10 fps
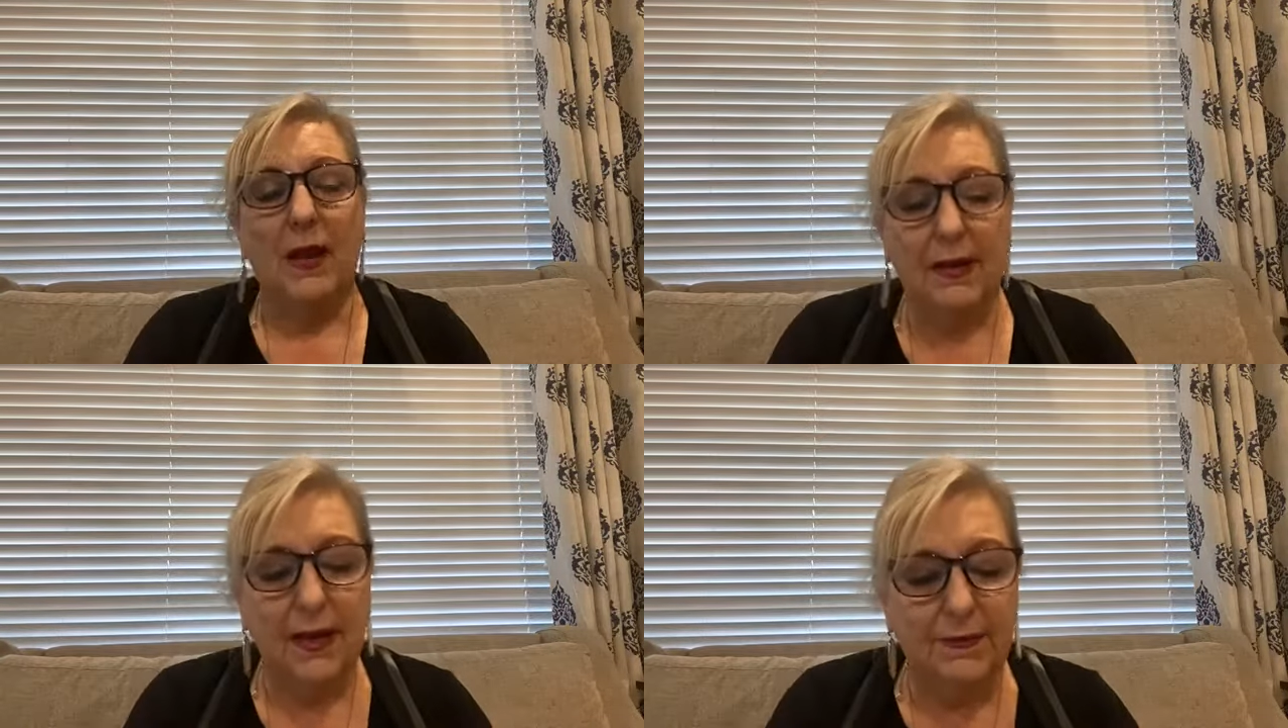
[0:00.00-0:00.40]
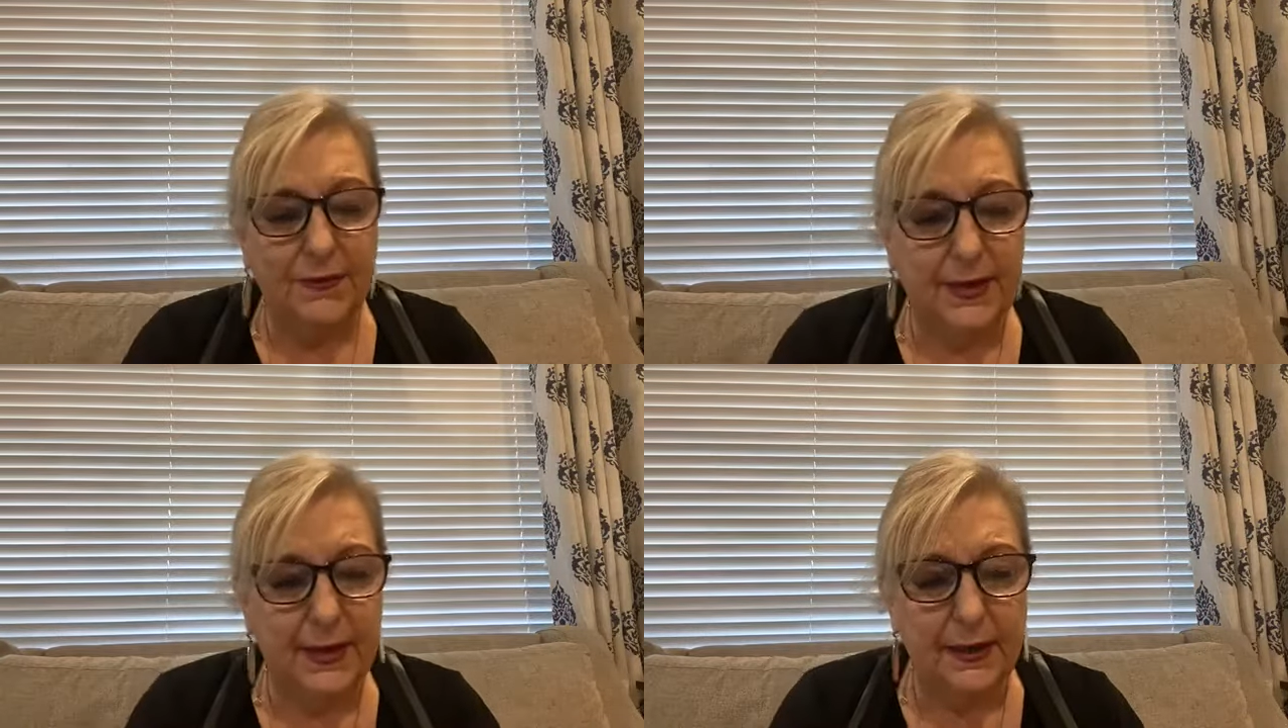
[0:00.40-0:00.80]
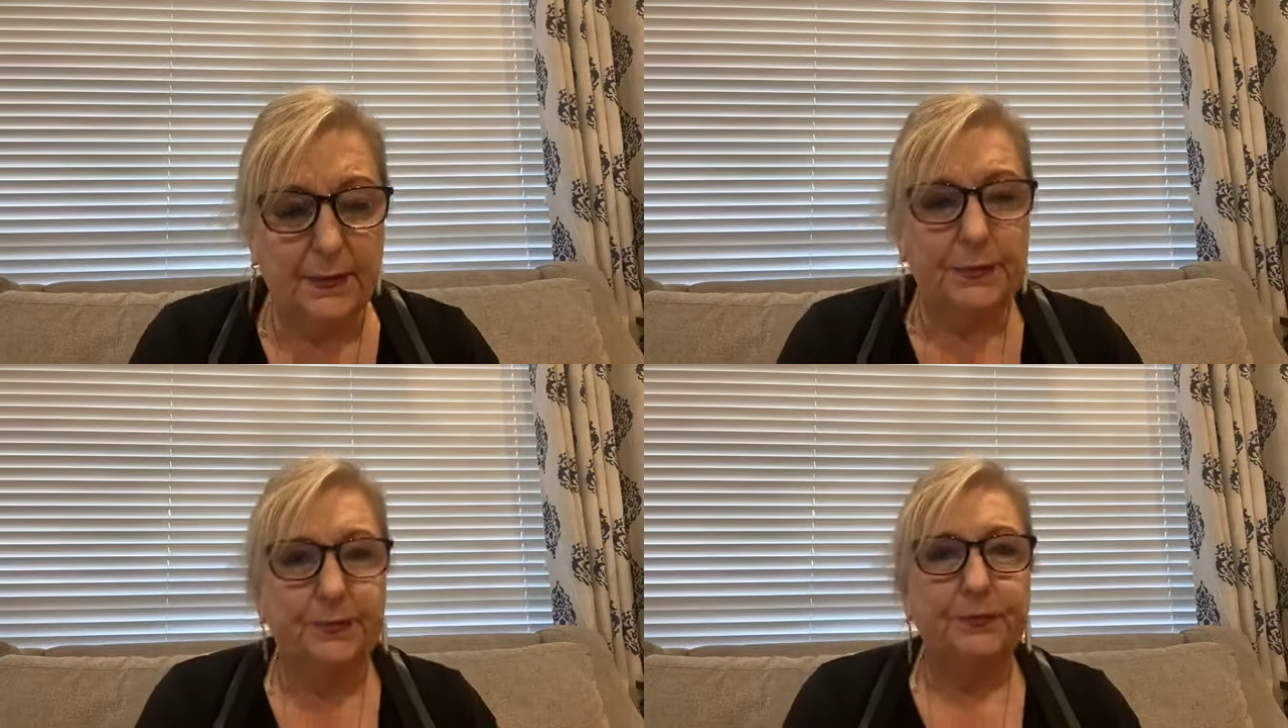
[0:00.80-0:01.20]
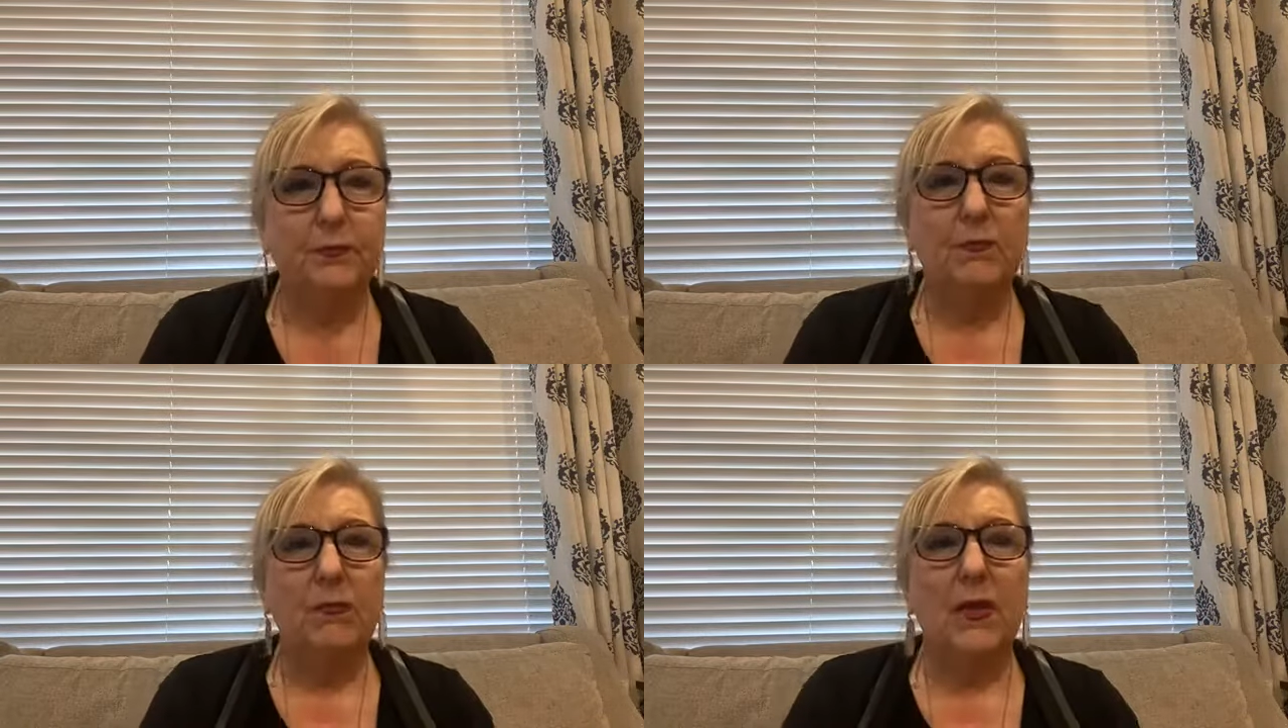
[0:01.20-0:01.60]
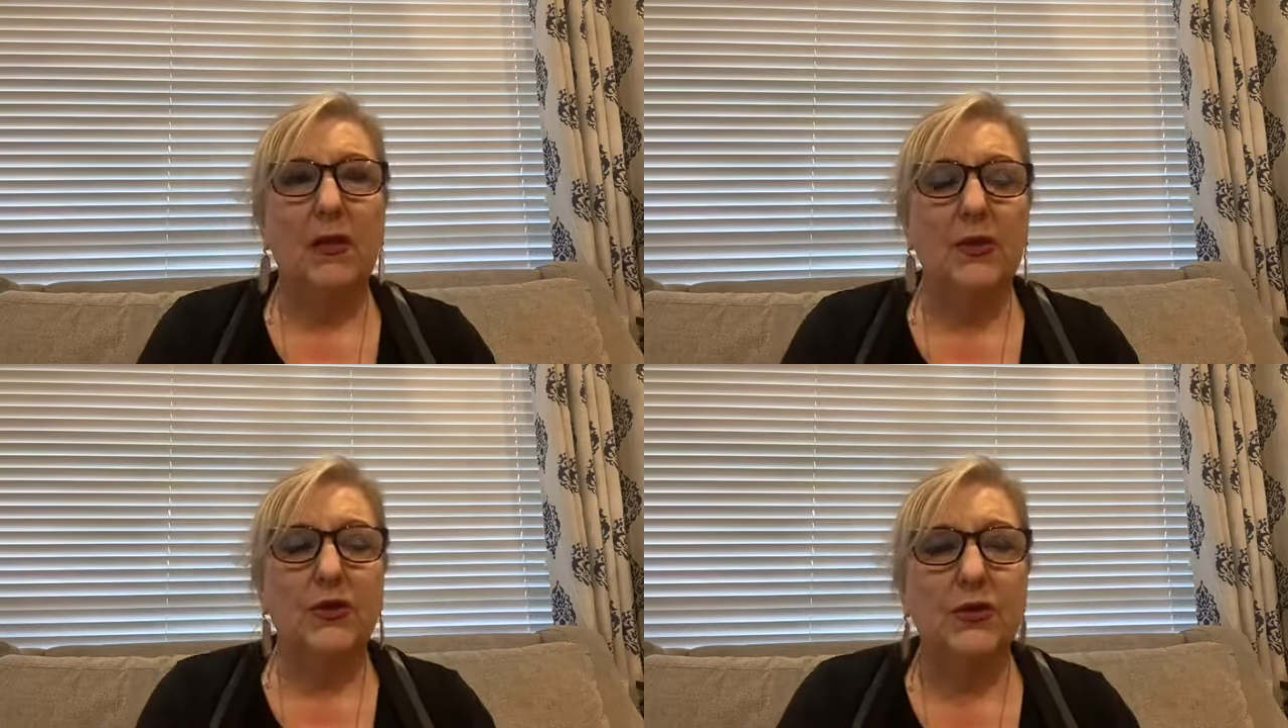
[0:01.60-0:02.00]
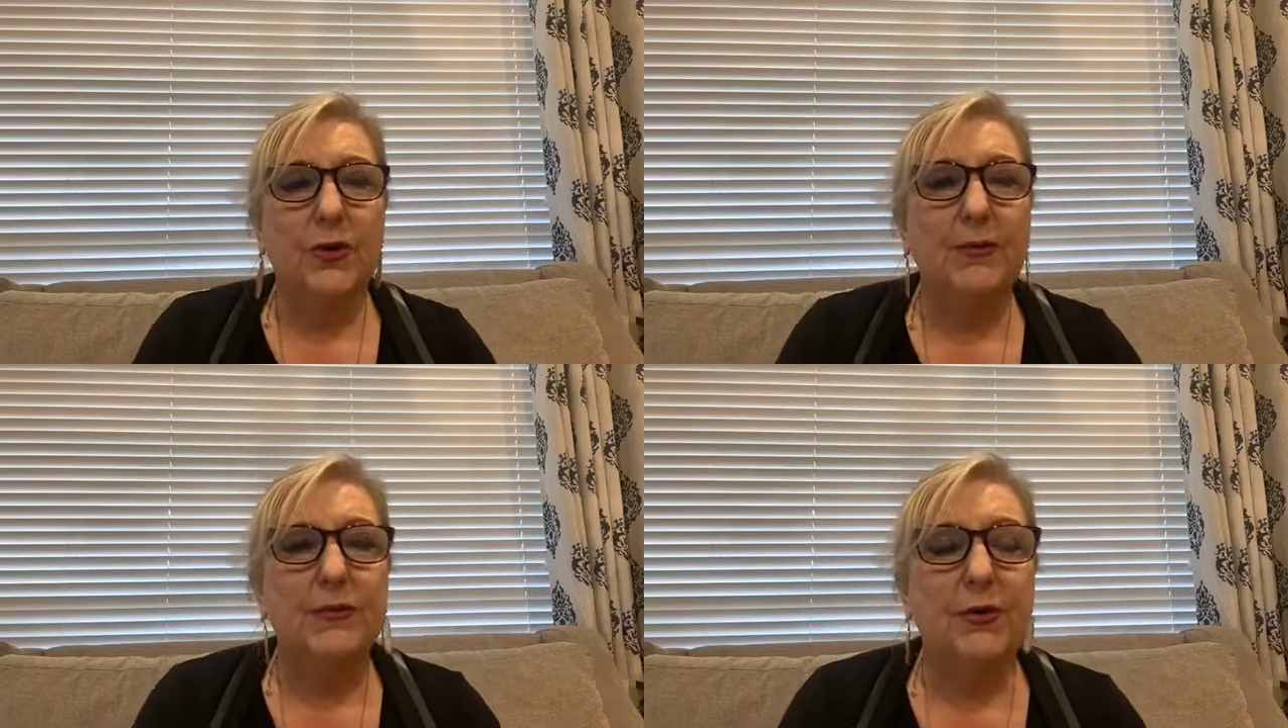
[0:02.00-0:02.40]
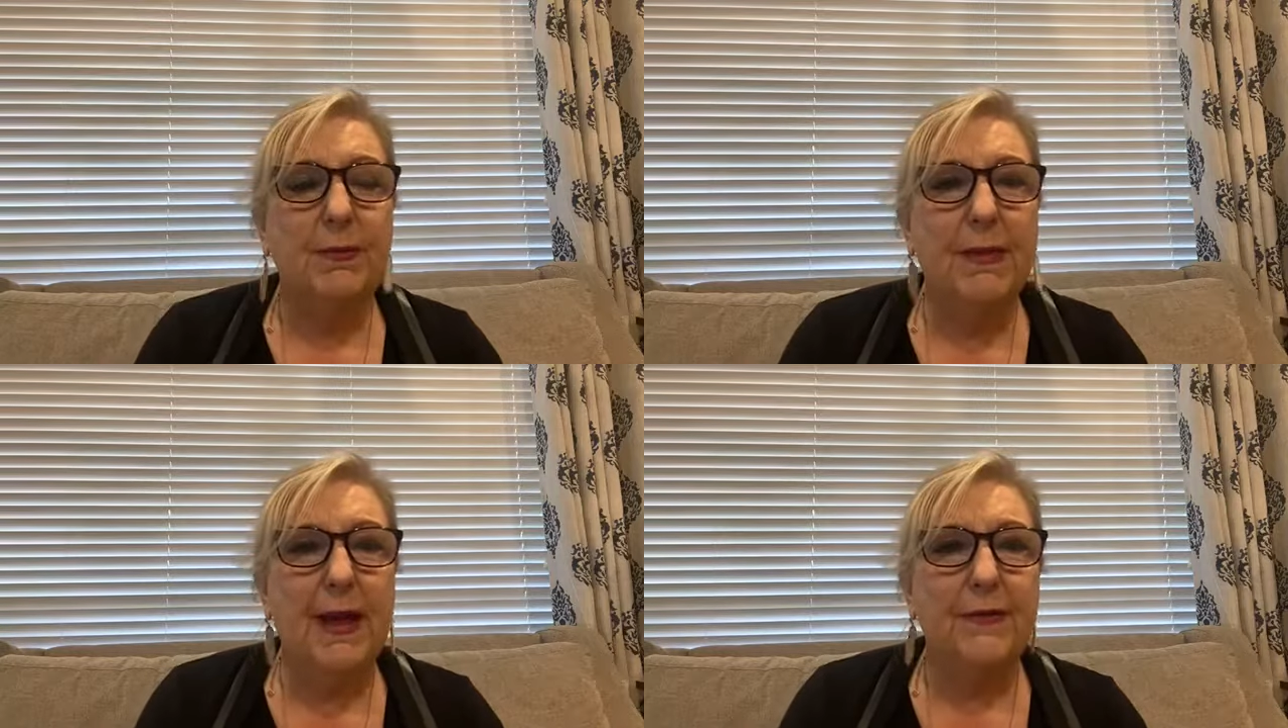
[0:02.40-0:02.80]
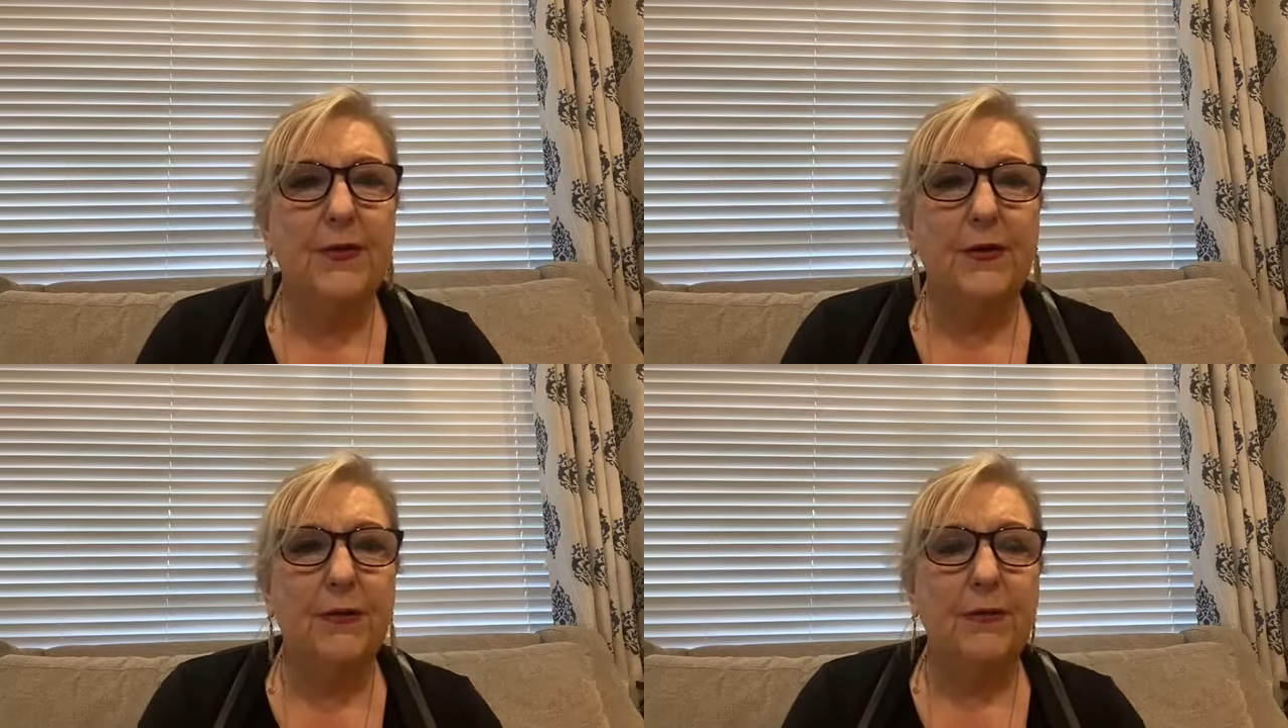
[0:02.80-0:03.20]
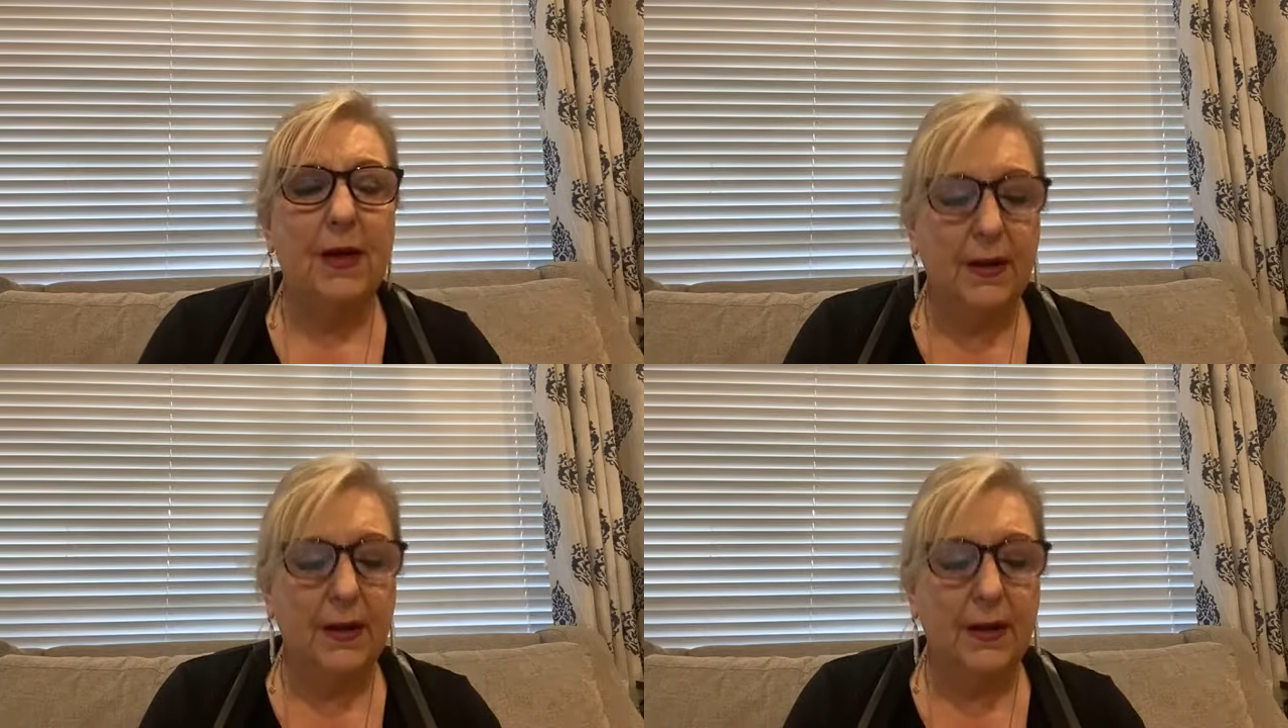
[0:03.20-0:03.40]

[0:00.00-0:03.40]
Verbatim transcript: I love the uh, the scripture in Matthew.